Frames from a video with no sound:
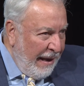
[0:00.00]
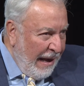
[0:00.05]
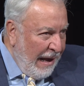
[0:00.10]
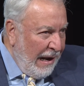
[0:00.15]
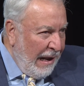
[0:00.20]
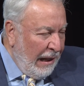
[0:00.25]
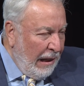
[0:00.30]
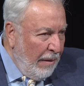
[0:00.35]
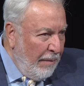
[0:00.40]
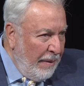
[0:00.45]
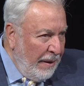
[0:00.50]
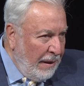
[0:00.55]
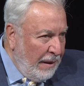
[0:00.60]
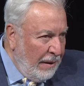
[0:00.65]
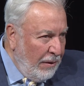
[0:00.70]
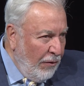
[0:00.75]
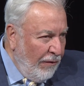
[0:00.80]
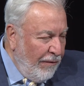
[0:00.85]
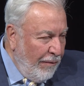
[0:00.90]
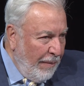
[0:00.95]
a little bit
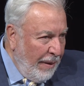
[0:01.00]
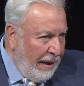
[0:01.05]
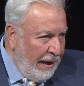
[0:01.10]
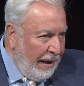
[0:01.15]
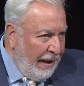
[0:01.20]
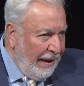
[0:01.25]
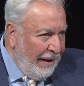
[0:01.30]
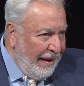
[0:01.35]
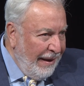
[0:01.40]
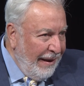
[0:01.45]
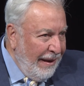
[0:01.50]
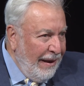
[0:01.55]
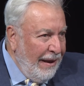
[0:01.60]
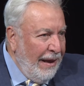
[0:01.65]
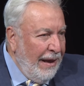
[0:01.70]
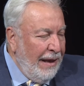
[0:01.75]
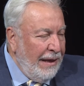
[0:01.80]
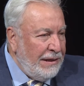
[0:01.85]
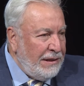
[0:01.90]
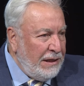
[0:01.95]
of money,
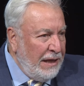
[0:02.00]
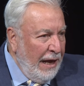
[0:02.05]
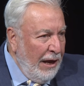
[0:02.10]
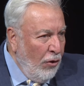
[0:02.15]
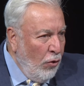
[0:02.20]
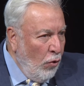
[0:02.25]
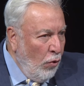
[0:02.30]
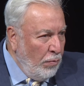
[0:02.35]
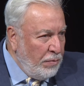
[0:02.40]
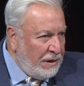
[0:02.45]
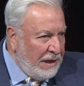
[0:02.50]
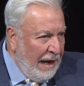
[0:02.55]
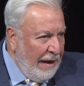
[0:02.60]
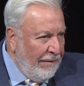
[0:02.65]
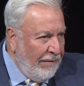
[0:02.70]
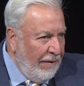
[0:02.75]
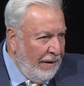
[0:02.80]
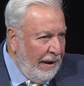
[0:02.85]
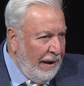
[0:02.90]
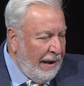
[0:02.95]
stay home
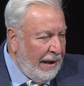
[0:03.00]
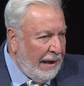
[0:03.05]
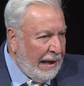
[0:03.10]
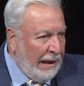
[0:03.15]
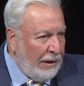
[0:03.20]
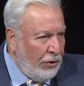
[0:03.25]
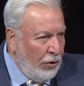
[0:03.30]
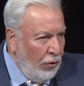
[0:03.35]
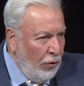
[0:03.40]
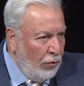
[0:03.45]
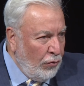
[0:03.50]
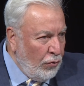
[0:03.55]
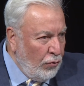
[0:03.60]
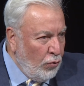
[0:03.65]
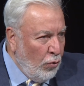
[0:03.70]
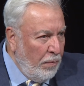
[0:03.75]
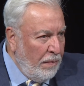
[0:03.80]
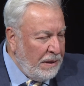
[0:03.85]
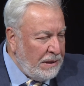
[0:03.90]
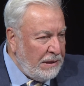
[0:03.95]
safely, continue to
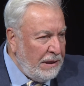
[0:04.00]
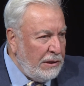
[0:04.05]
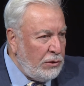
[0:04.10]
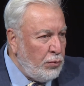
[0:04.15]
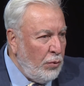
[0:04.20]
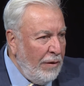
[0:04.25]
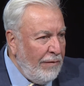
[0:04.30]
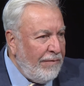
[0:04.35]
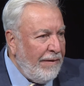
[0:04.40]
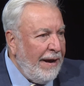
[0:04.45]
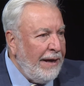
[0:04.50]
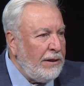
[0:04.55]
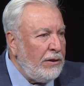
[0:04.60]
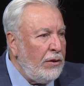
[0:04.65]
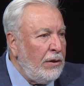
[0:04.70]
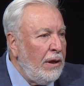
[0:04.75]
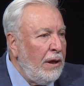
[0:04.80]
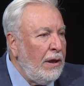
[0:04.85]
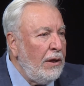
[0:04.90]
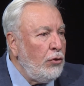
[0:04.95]
do business. We'll fight
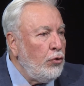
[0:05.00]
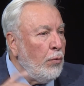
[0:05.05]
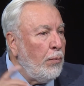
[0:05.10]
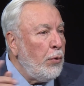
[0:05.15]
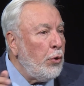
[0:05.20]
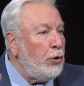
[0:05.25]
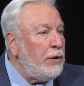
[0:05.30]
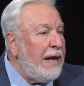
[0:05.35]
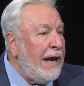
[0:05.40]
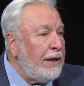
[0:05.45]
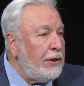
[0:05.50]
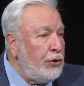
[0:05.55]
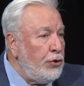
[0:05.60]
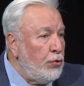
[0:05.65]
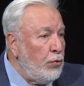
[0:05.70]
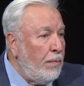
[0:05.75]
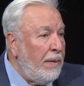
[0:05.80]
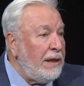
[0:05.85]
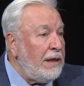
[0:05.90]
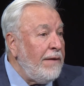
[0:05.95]
to protect
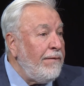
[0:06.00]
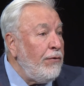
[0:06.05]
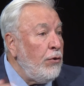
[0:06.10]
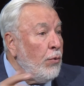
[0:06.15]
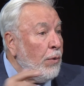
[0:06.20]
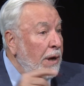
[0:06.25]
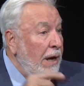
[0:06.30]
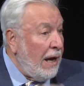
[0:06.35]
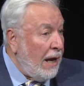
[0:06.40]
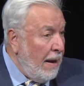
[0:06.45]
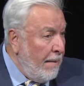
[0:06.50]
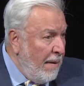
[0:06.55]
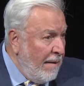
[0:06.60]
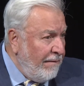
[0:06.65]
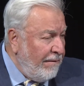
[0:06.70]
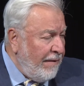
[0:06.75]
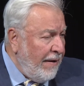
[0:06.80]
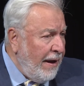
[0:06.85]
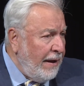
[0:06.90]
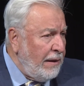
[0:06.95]
you. But if you want to come
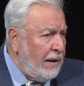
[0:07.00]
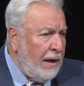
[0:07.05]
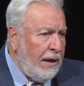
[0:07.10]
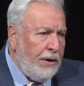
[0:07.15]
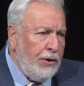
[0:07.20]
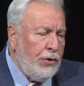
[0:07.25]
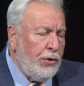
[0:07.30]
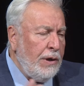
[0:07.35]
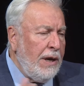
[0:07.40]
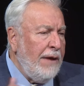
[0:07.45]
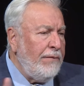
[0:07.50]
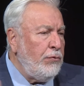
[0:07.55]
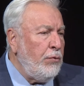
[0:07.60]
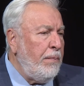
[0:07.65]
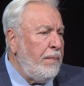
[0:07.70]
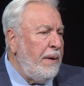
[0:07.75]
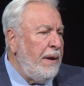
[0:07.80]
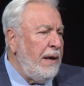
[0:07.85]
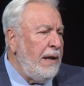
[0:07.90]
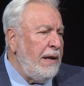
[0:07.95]
and fight, you don't have to
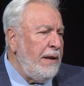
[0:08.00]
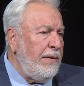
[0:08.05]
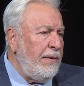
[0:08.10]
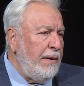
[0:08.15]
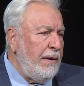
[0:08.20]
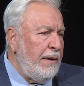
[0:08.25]
pay anything.